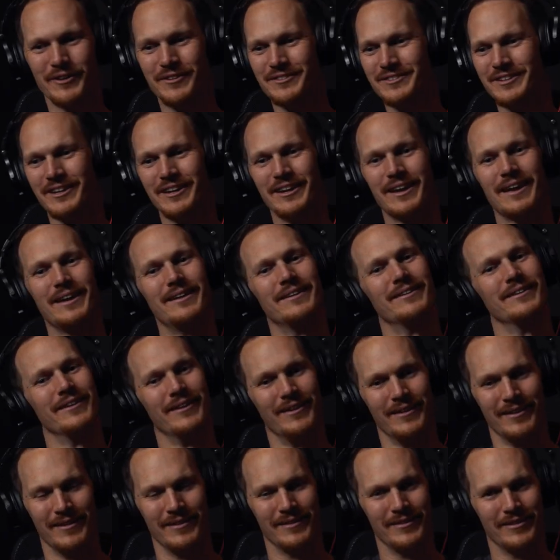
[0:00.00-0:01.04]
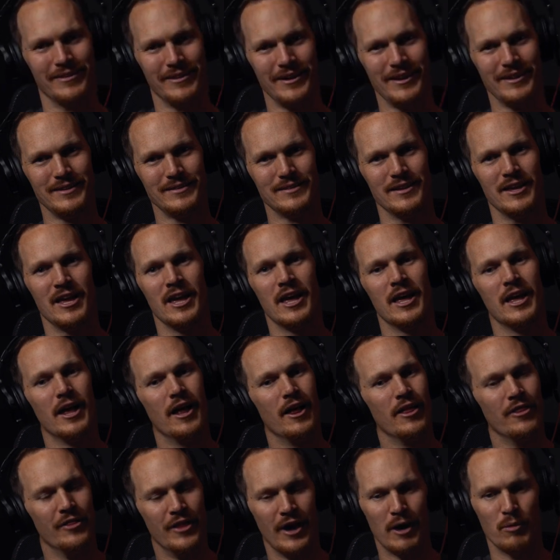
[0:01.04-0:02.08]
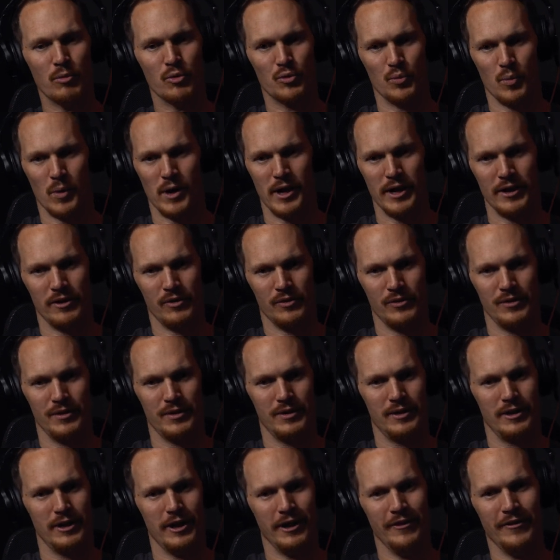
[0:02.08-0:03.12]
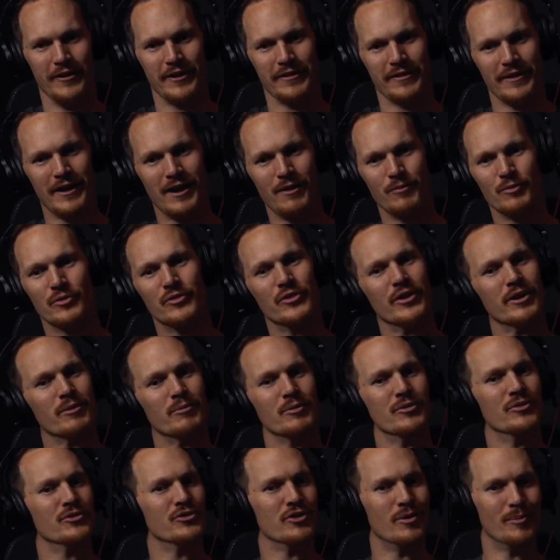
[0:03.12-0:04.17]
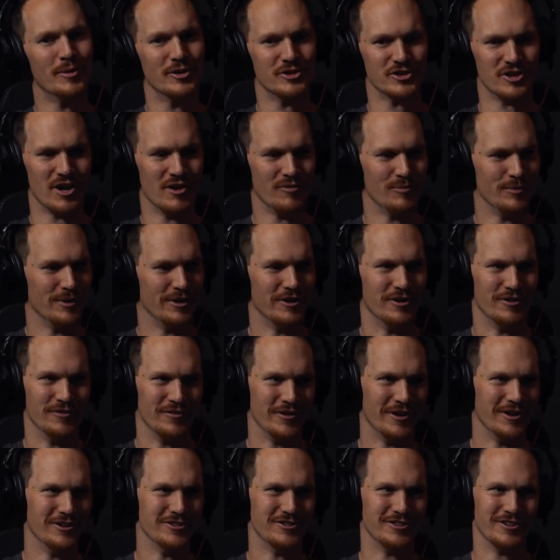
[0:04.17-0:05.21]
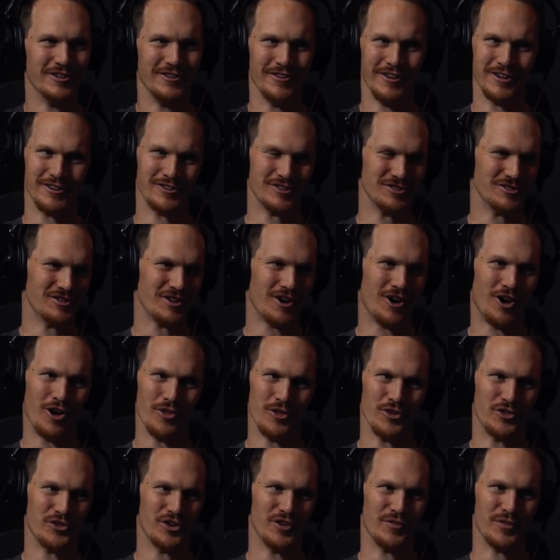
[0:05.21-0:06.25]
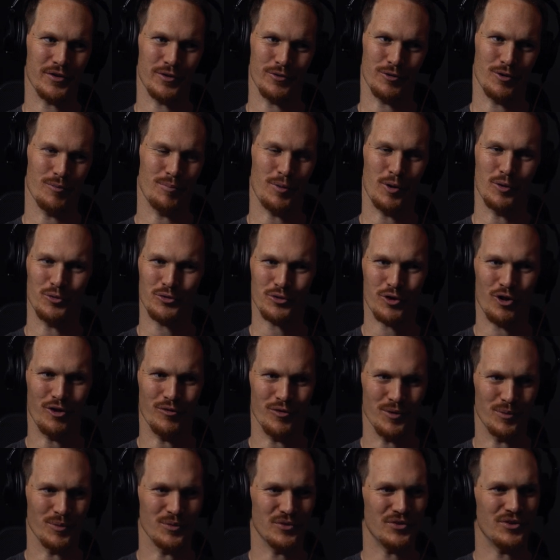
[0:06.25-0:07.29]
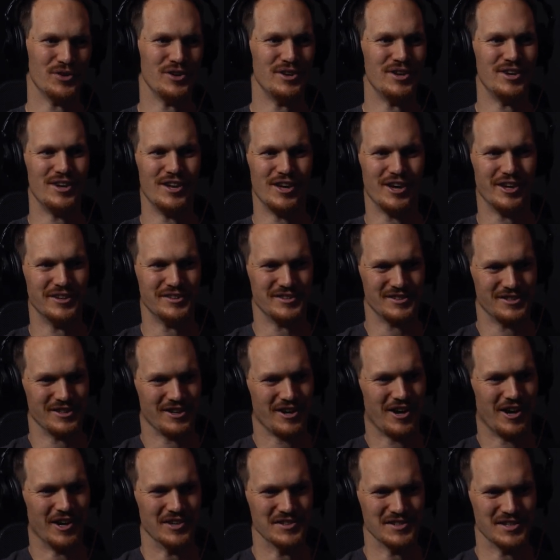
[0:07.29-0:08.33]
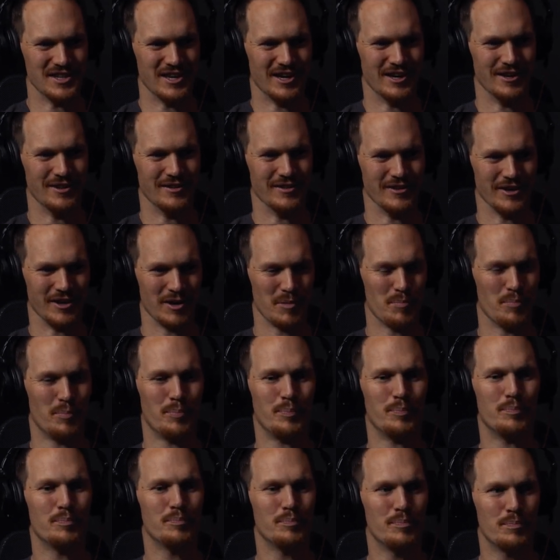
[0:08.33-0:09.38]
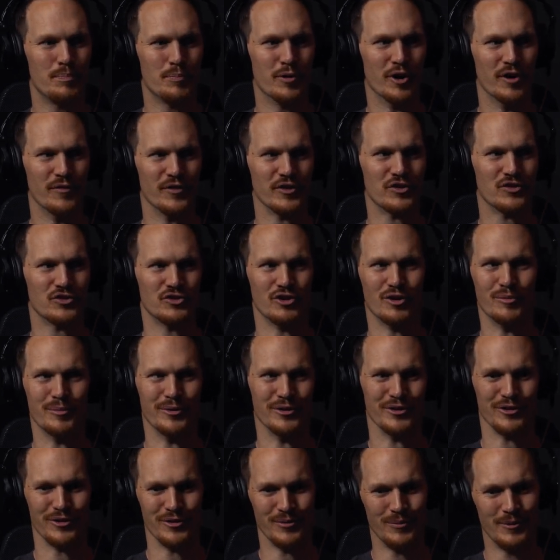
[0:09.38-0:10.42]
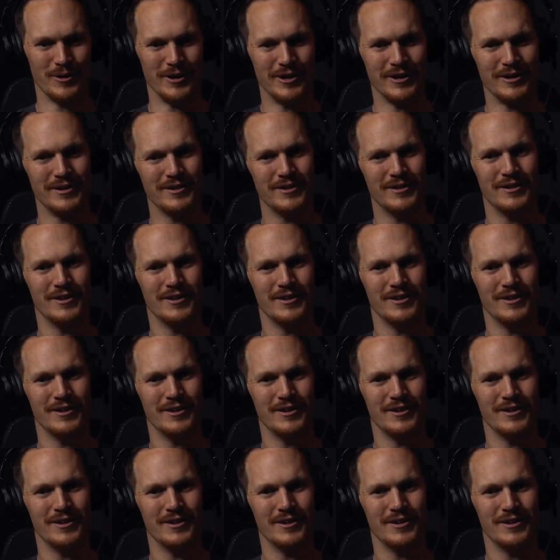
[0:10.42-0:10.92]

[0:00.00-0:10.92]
it's like, yeah, that was wild. And like that was like with so much government intervention, like just all the stuff they're doing post-COVID was nuts to cause that like perfect storm in a good way.